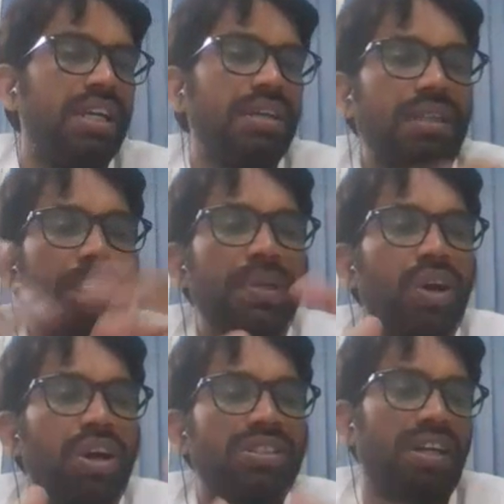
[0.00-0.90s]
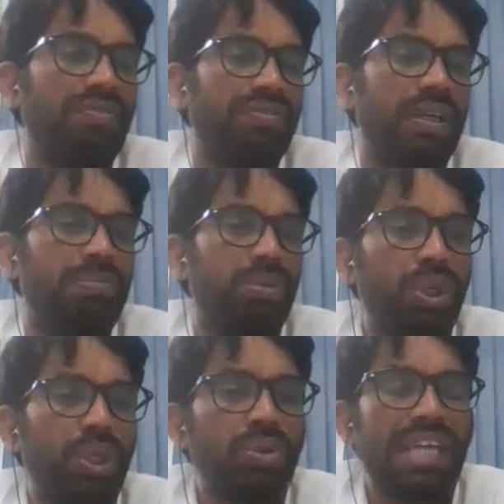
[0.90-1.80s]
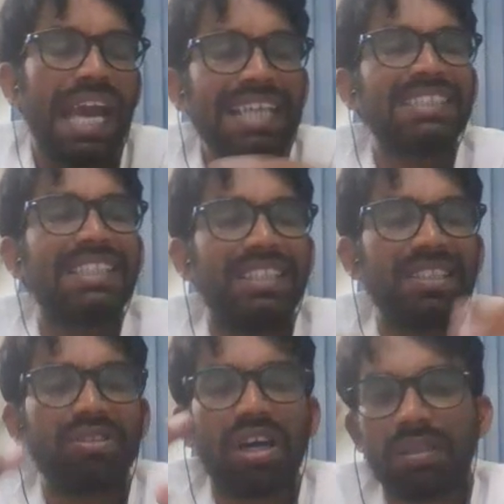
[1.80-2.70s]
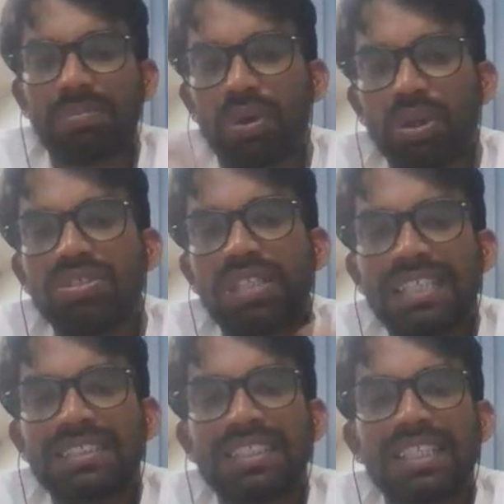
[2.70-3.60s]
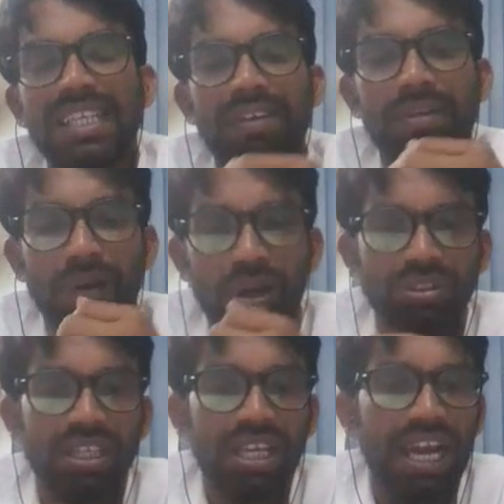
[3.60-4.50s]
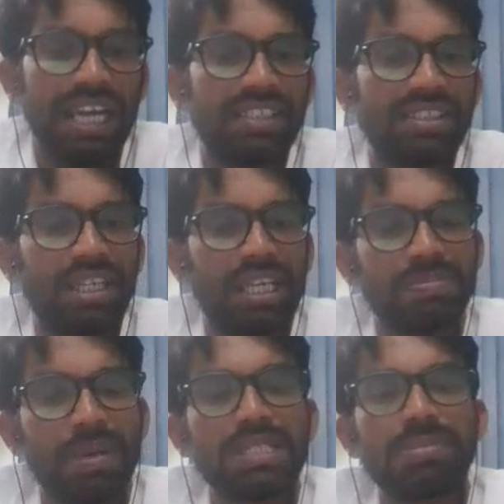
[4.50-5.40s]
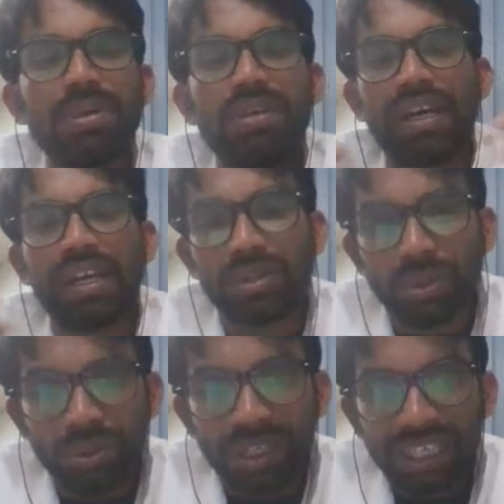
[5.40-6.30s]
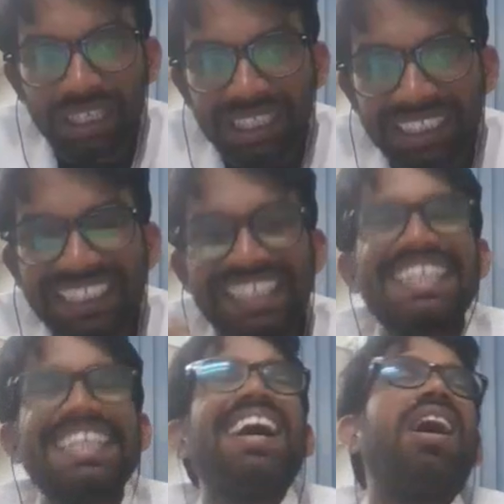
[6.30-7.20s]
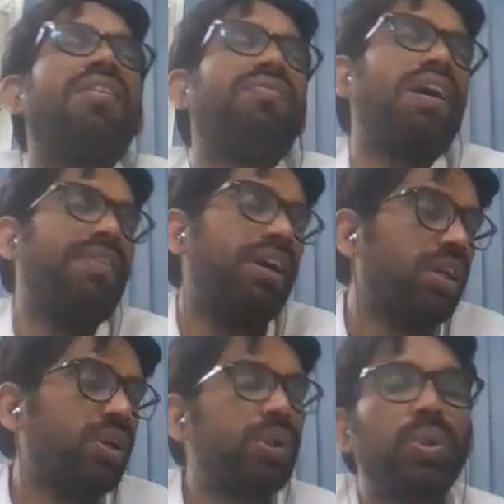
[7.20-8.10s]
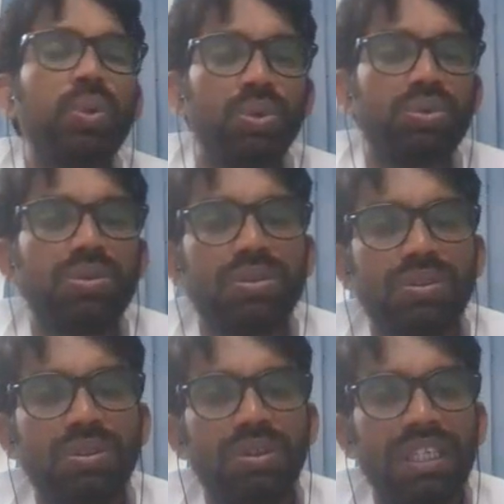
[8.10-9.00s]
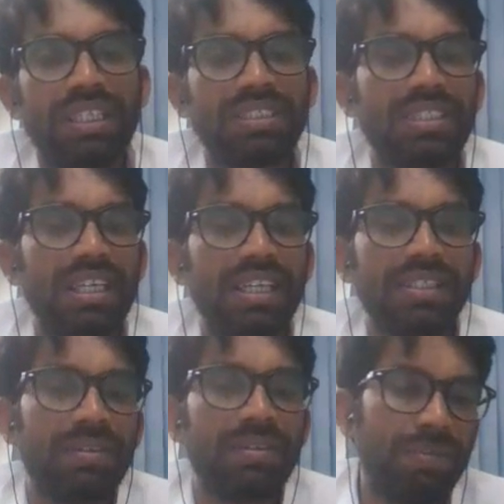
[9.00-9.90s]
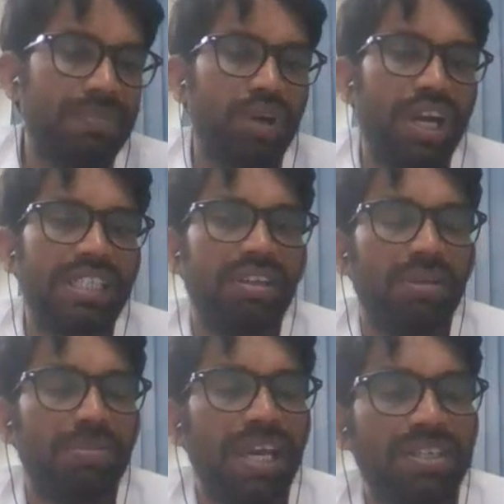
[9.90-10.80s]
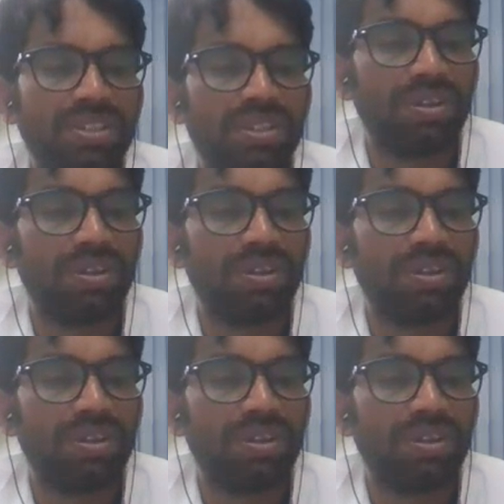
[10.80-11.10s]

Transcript: Because of the produced acid, these are the produced acid in our mouth, and it is responsible for to decay of our tooth. So that is that main point you will be asked you in